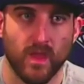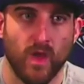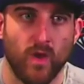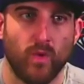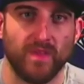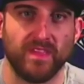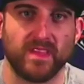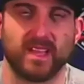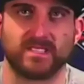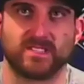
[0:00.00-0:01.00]
Well, I think
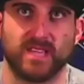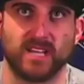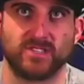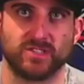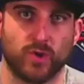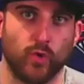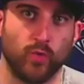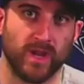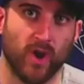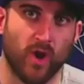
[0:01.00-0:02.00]
that's just who
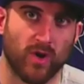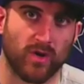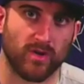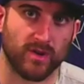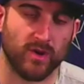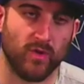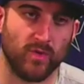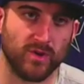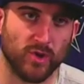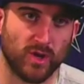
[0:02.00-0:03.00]
we are. You know, when
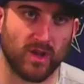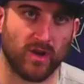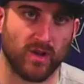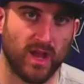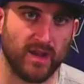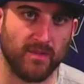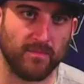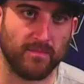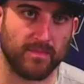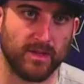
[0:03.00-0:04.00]
you look at our lineup,
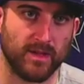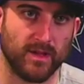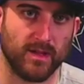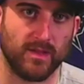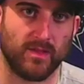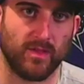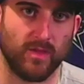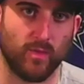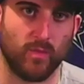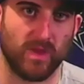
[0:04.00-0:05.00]

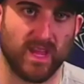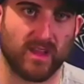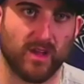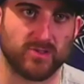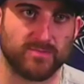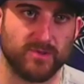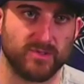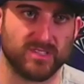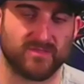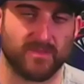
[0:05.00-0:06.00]
when we get
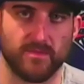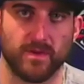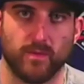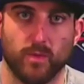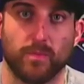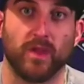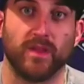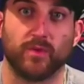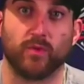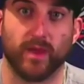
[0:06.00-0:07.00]
contributions from everybody and we're
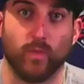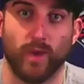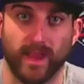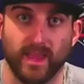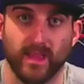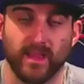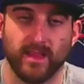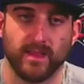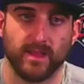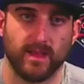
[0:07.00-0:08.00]
playing the right way,
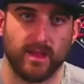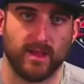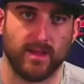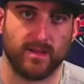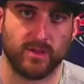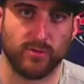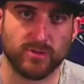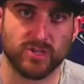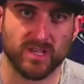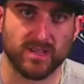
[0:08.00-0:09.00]

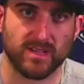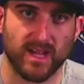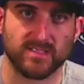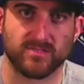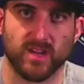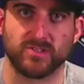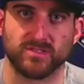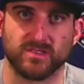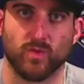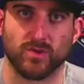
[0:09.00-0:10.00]
usually guys are touching
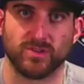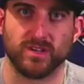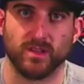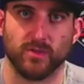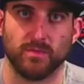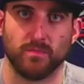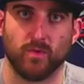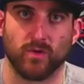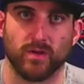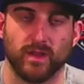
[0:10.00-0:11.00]
the score sheet a little bit
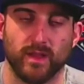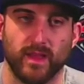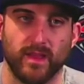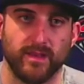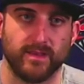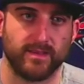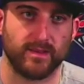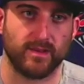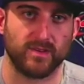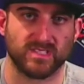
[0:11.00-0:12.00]
more. And, you
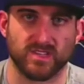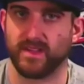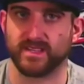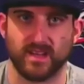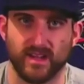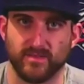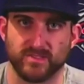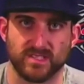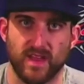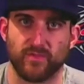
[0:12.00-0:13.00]
know, you saw that tonight. It was
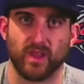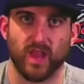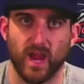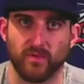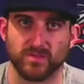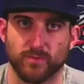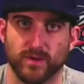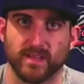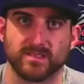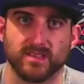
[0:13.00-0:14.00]
just every line was
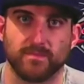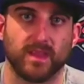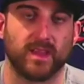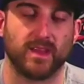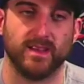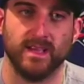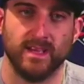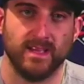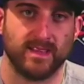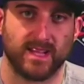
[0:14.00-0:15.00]
bringing something. And
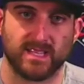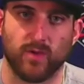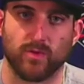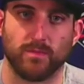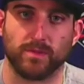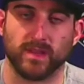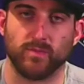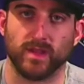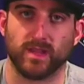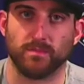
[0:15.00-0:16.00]
that's how complete
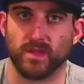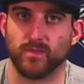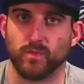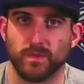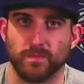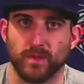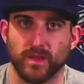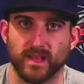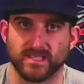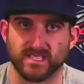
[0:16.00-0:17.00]
we can be when we play
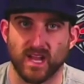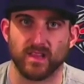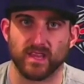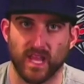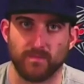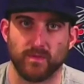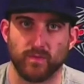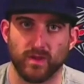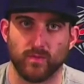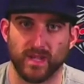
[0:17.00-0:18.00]
that style of game that
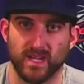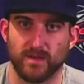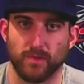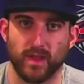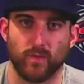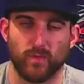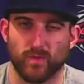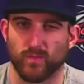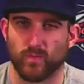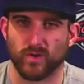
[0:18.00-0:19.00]
we need to play, where
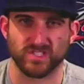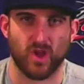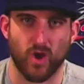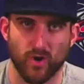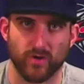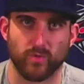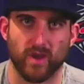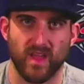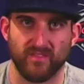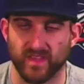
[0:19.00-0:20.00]
we're just hard, we're
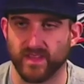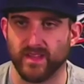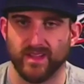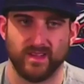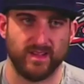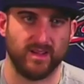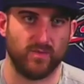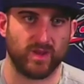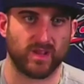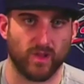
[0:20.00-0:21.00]
heavy,
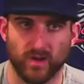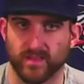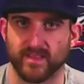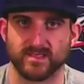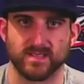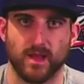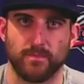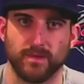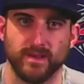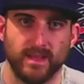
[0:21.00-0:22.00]
we clog things up.
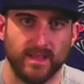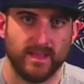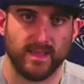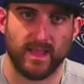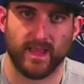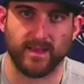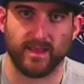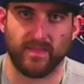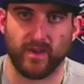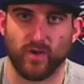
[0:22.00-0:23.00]
And
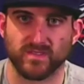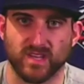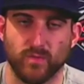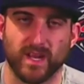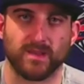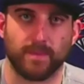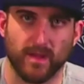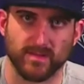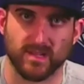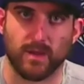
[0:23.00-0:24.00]
then all of a sudden we get to
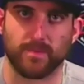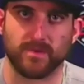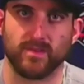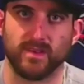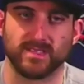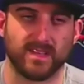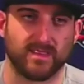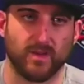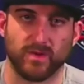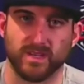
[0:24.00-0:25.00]
pounce on opportunities. And I
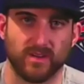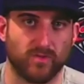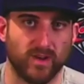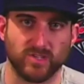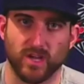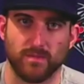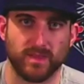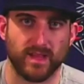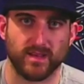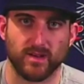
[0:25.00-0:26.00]
thought we did a great job of
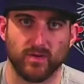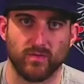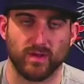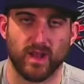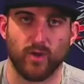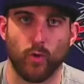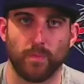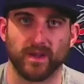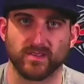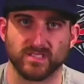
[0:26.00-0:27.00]
that, you know, and not
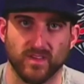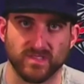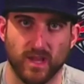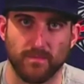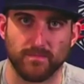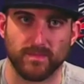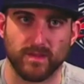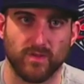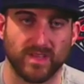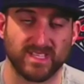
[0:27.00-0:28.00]
opening ourselves up. You
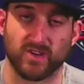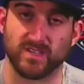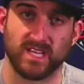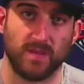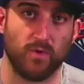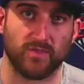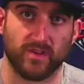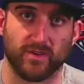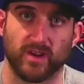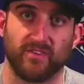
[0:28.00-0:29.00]
know, that's a good team over there.
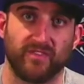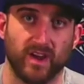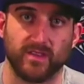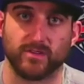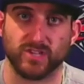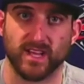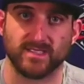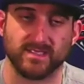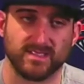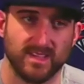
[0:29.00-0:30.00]
They're going to find their chances.